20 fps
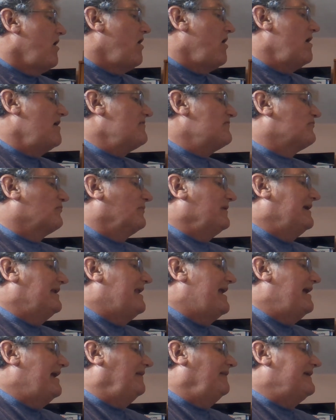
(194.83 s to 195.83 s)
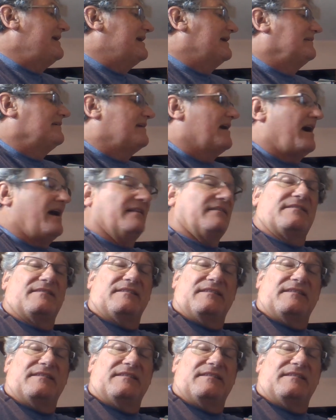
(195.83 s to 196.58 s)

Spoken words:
Audrey and Elliot got